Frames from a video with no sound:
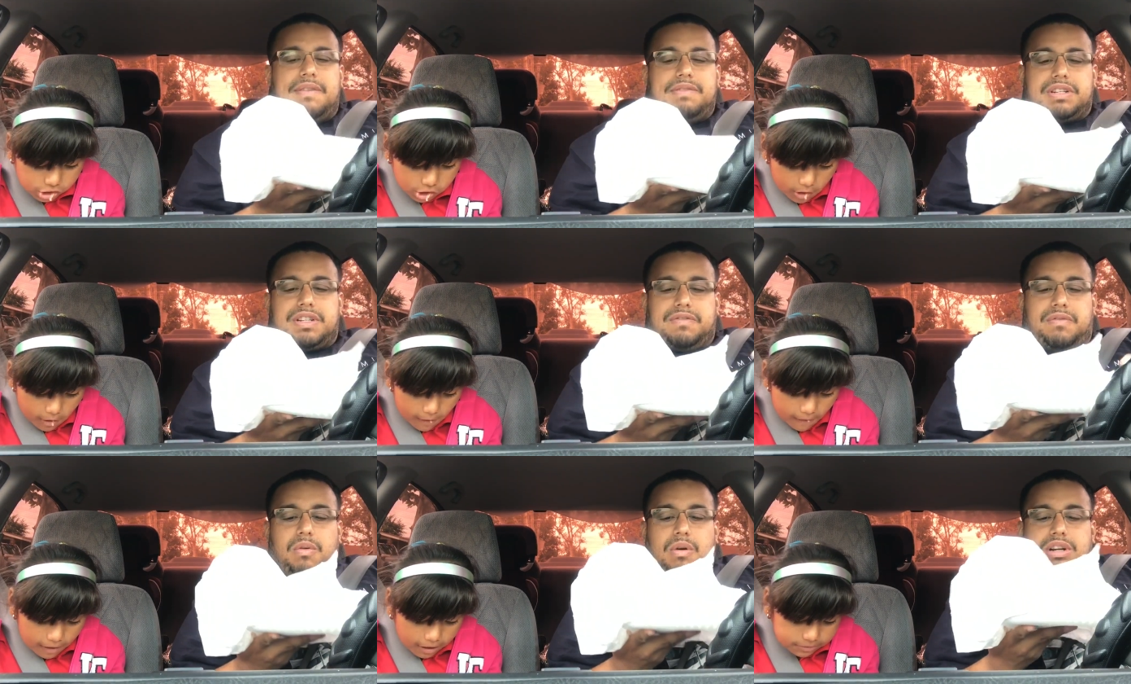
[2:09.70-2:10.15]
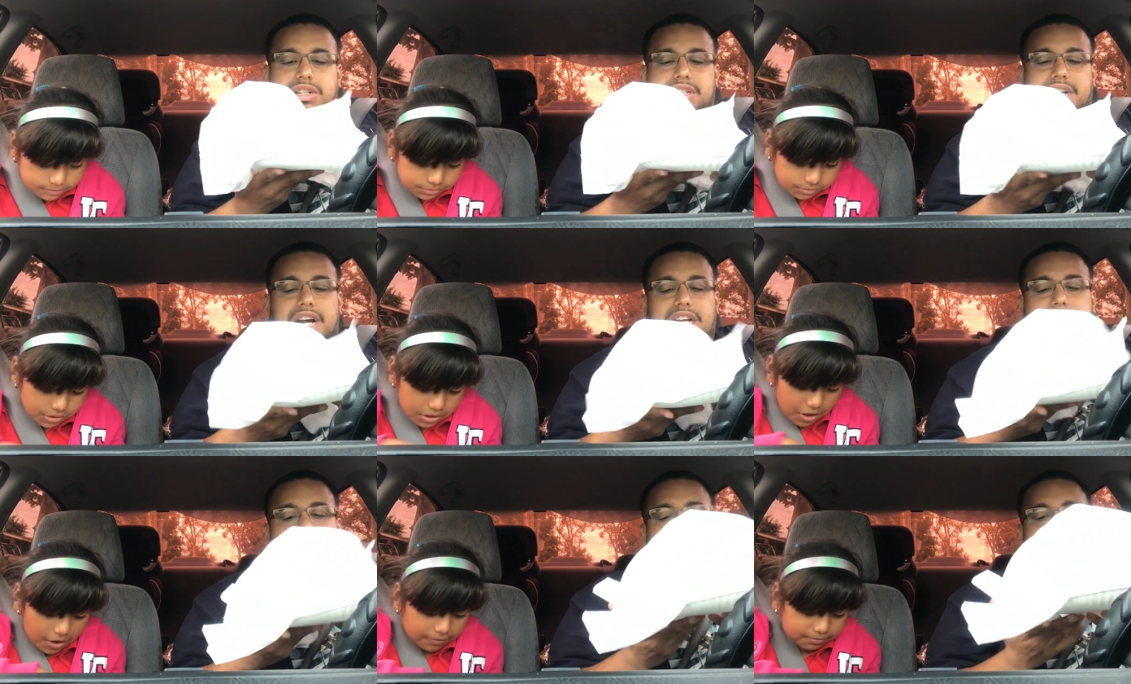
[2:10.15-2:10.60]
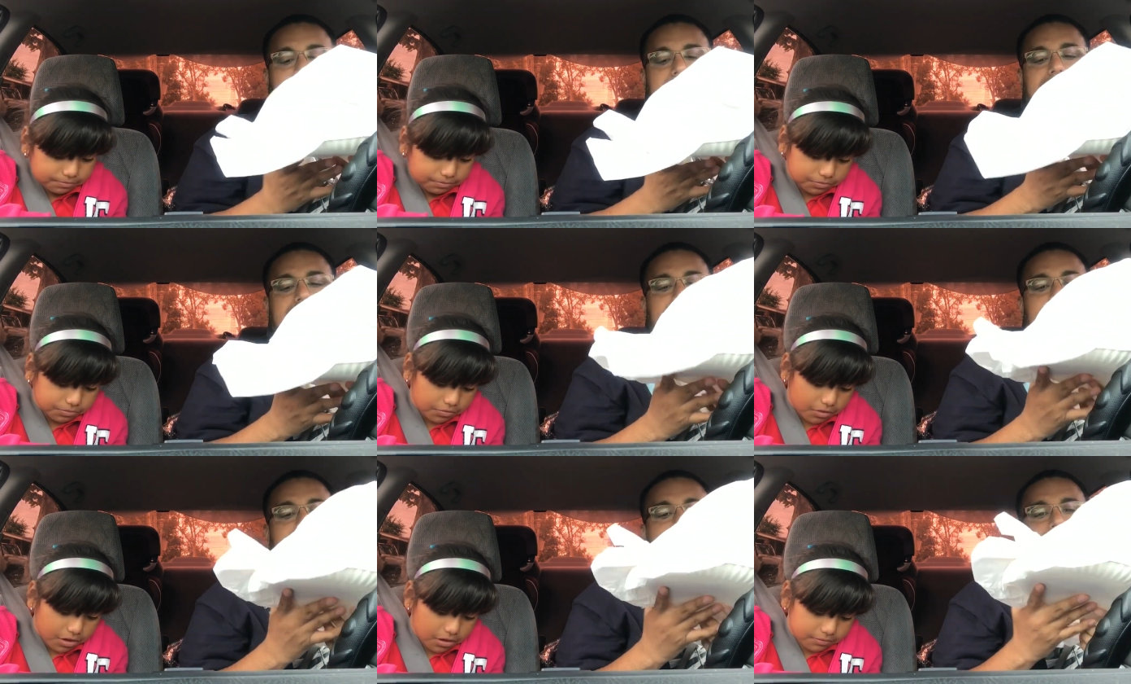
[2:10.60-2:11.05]
Speaker 1: gave us forks, guys, but they
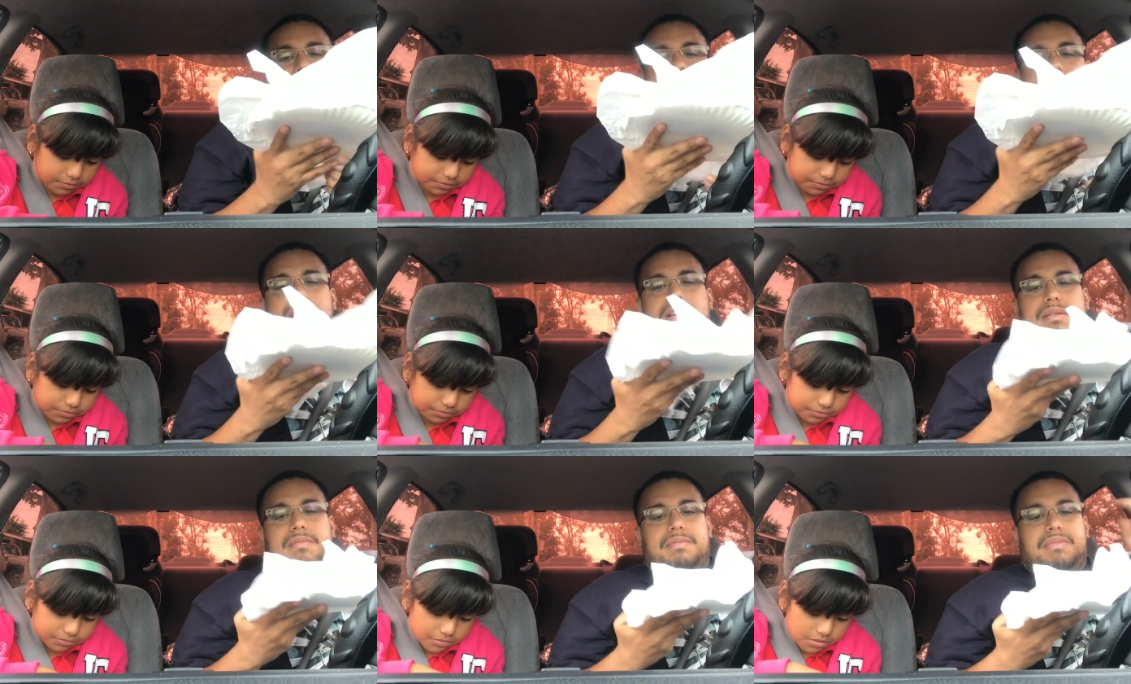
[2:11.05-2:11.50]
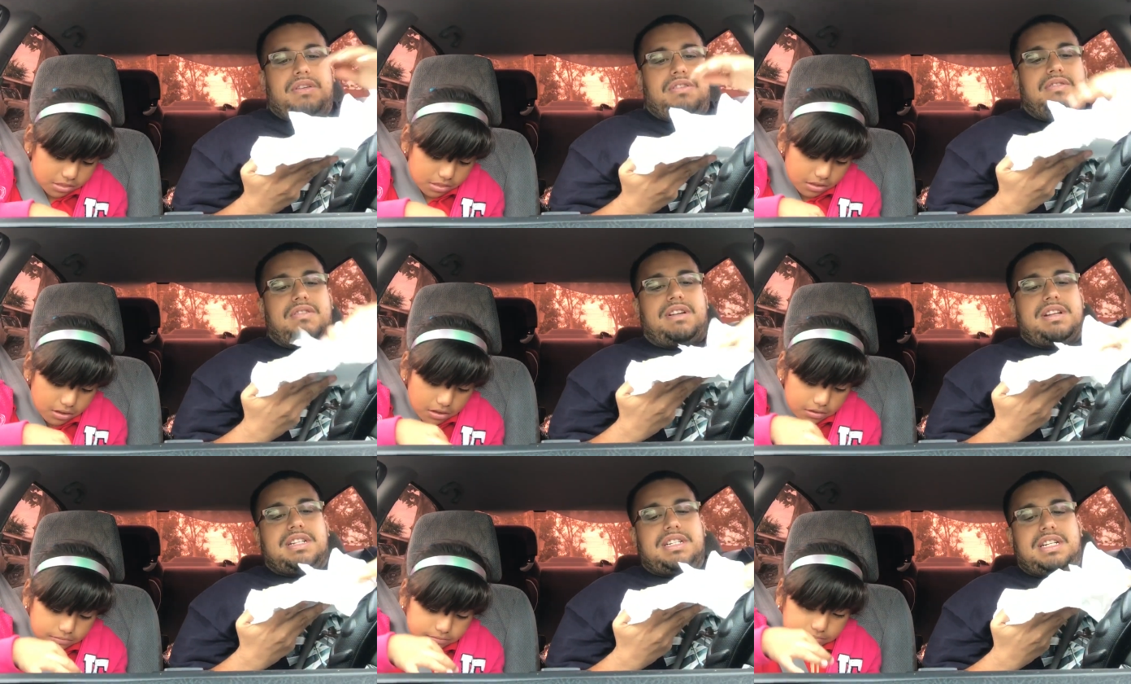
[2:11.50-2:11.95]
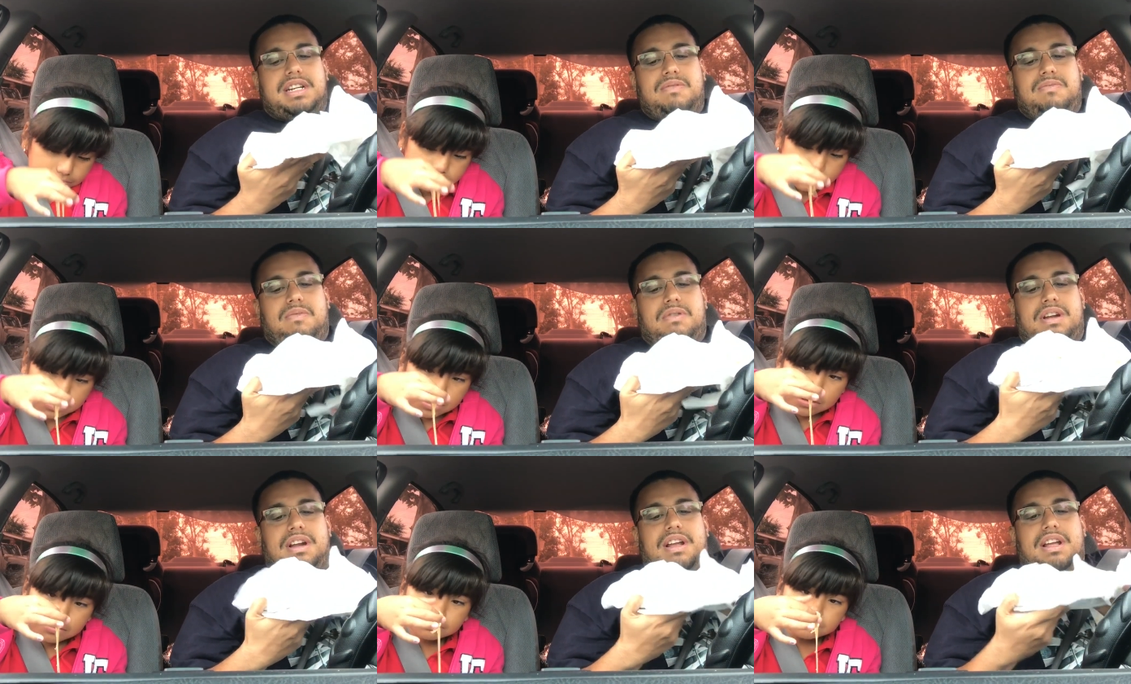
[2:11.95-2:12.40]
didn't. But you can see
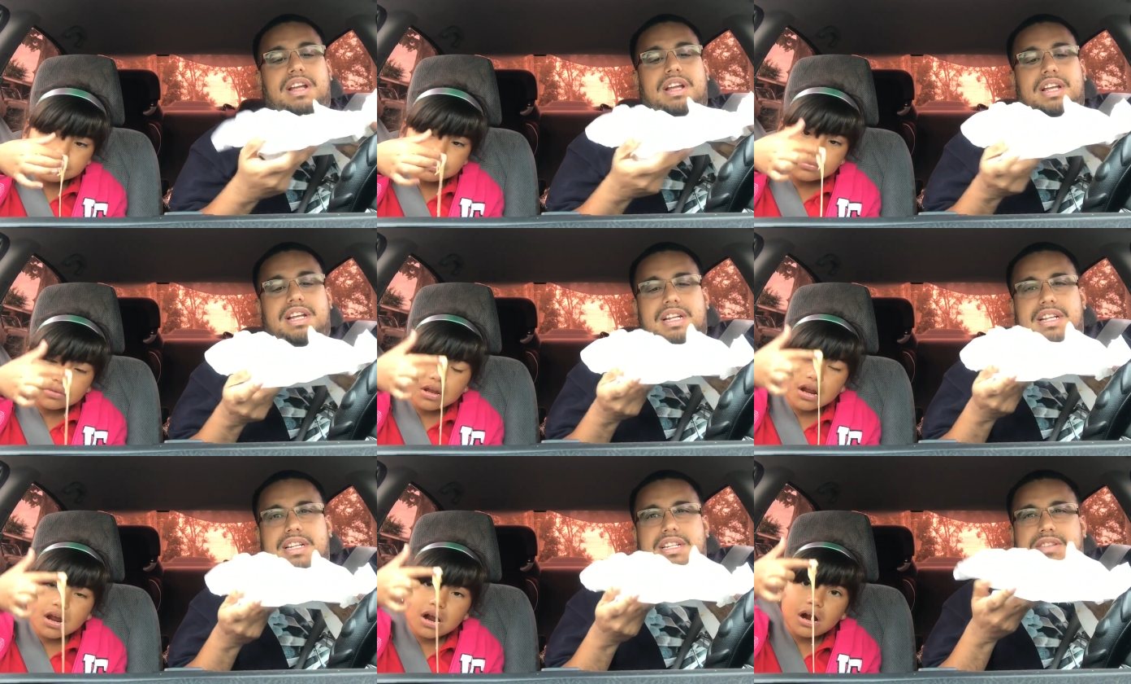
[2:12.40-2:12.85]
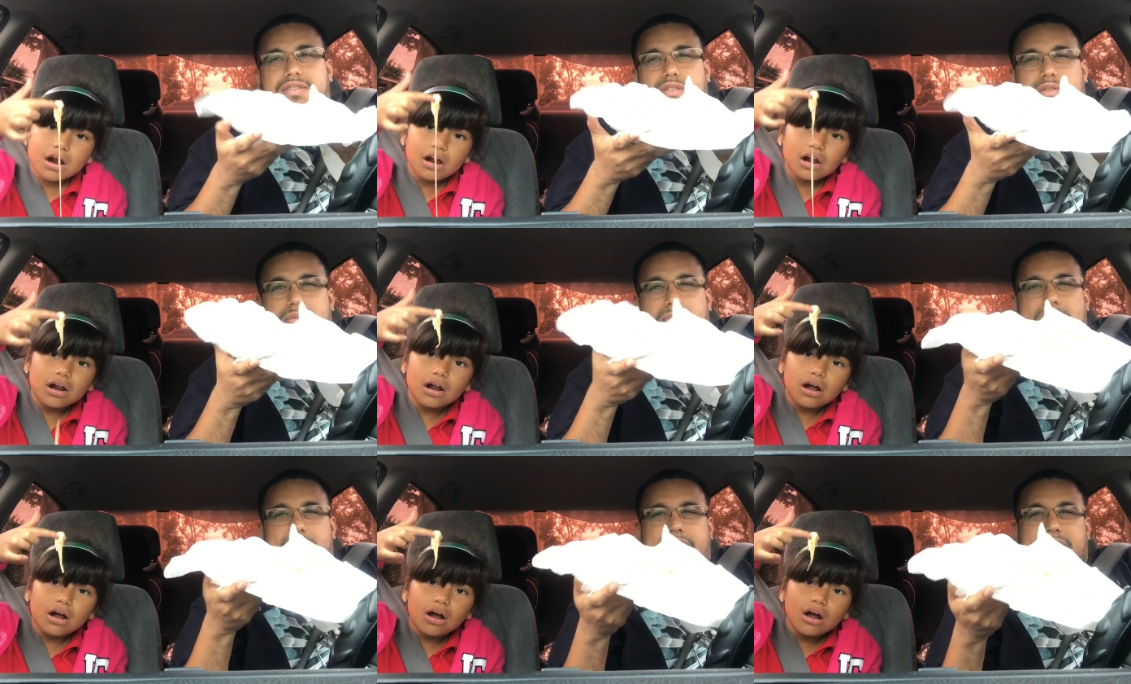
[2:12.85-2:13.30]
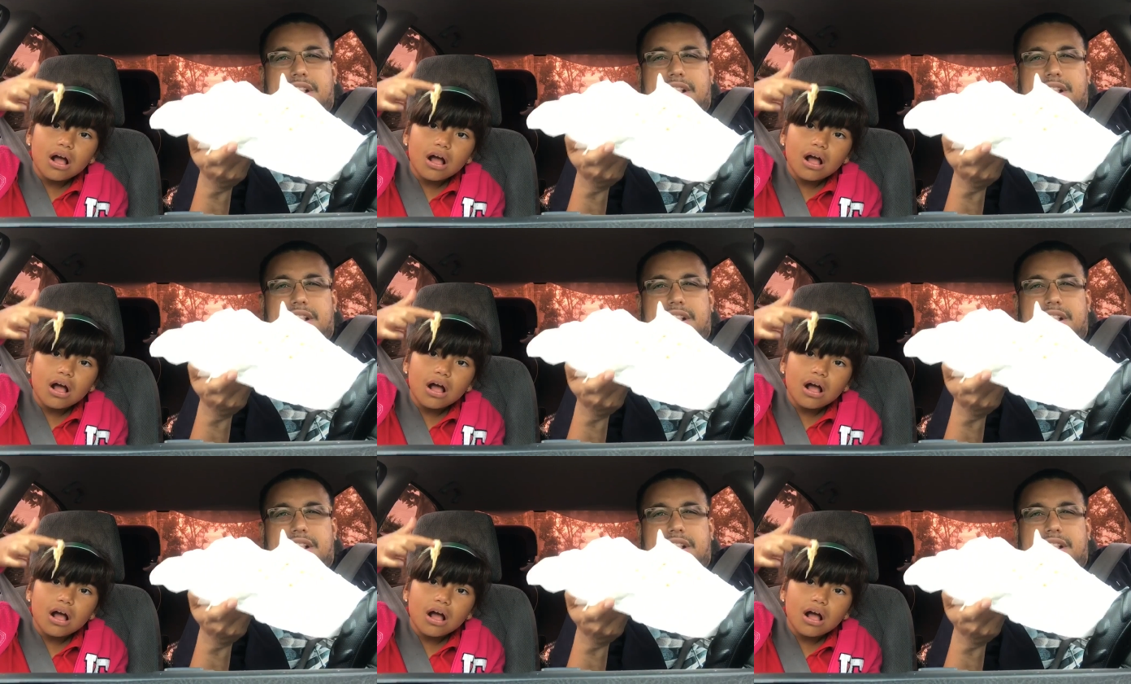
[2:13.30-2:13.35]
what it is from right